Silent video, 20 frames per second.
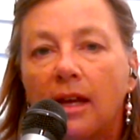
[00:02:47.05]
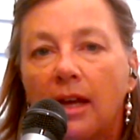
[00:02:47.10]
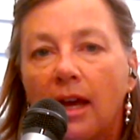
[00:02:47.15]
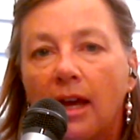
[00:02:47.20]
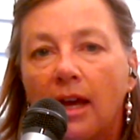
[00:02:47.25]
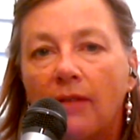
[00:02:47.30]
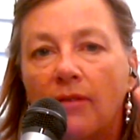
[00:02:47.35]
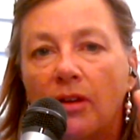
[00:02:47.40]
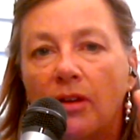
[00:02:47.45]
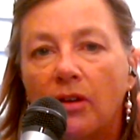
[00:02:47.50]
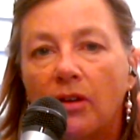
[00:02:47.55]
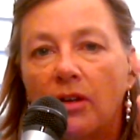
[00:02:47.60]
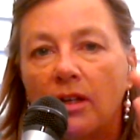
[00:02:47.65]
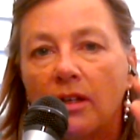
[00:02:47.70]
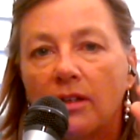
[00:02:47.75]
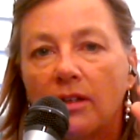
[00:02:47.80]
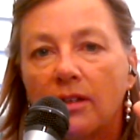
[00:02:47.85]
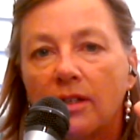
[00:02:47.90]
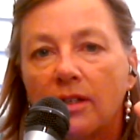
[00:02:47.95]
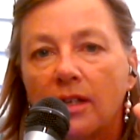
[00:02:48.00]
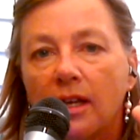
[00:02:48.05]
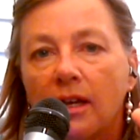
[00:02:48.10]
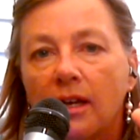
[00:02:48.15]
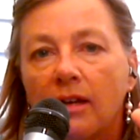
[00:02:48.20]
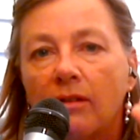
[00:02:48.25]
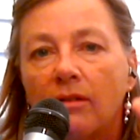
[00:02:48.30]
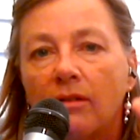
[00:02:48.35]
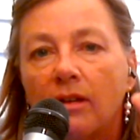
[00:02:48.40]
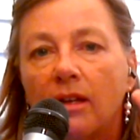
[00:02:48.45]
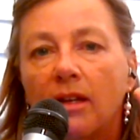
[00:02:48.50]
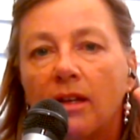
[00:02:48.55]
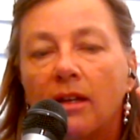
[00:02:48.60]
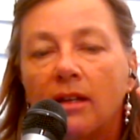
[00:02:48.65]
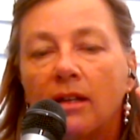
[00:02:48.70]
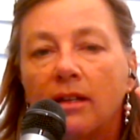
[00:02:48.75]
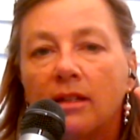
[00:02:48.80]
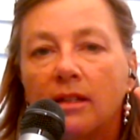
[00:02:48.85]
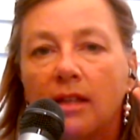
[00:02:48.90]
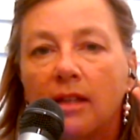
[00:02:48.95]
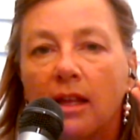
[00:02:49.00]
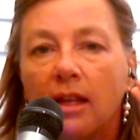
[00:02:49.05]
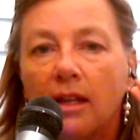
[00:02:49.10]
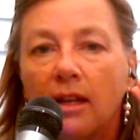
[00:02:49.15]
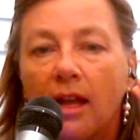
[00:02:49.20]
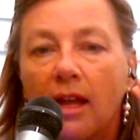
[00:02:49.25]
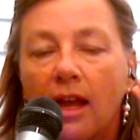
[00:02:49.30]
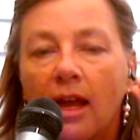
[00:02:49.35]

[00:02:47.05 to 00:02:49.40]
having your heels down is an